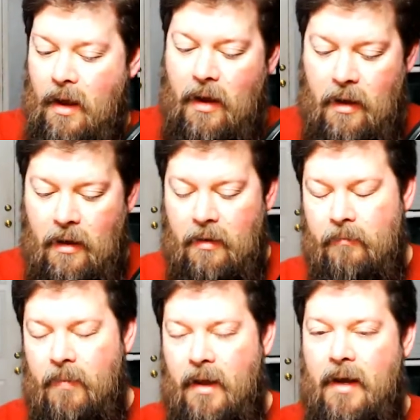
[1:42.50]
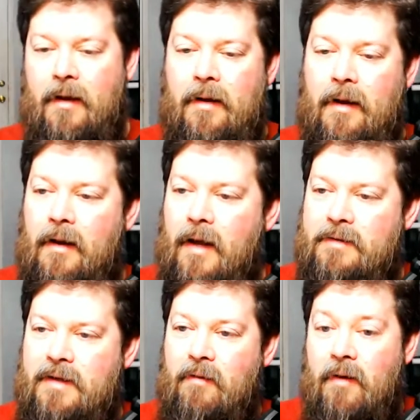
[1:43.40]
And
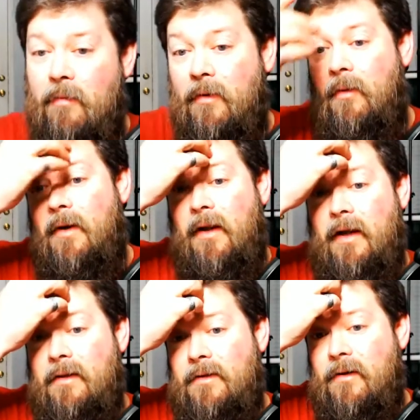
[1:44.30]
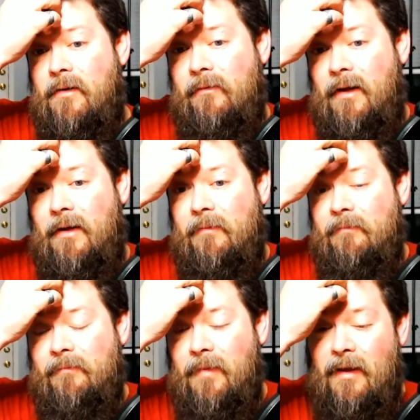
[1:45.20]
last night we were up a little bit late, so
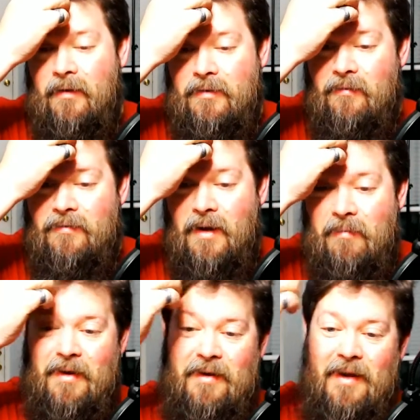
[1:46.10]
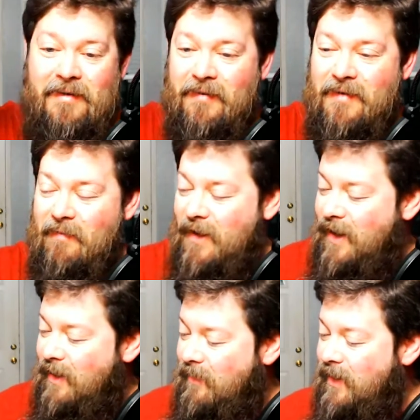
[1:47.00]
I had a tough time, a tough time
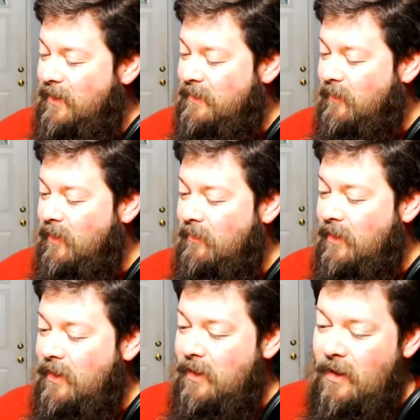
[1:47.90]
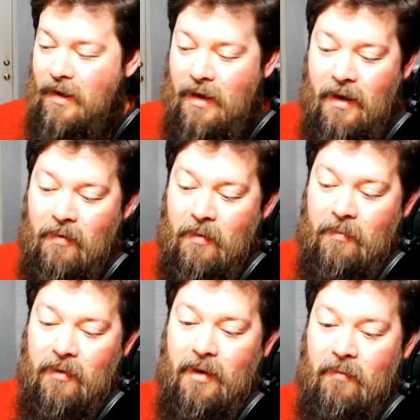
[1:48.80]
getting out of bed this morning. But we were up a
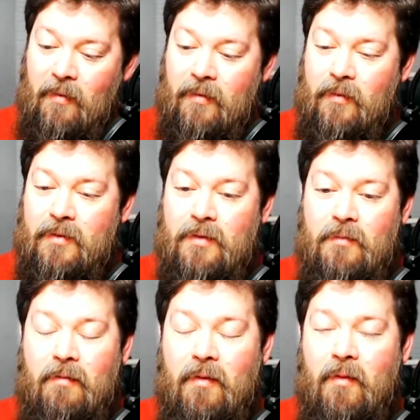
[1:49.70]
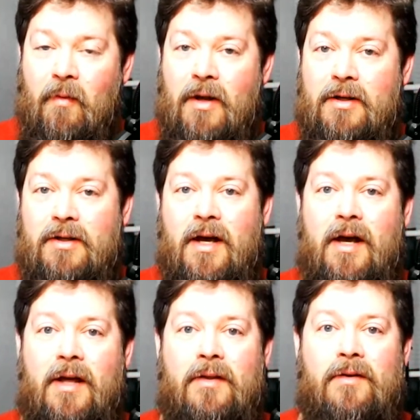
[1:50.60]
little late. We went to a movie. We watched
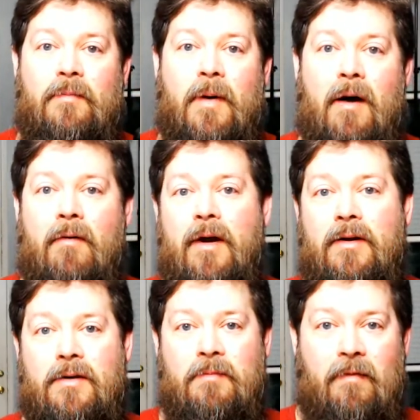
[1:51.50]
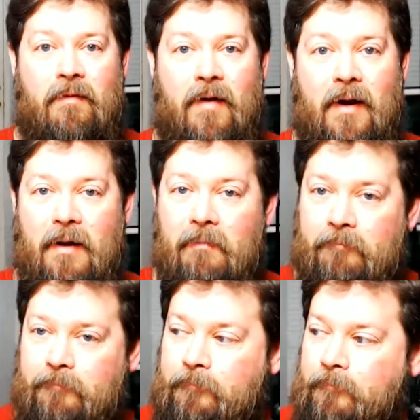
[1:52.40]
the new Power Rangers movie finally,
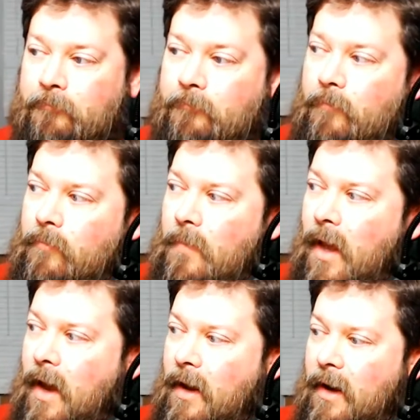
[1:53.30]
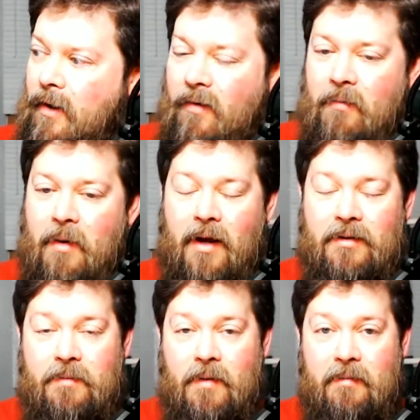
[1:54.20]
and I know everybody
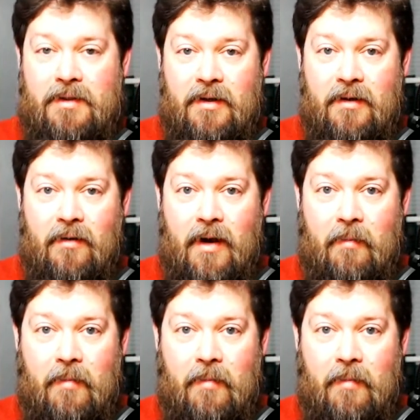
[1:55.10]
else has probably seen it already.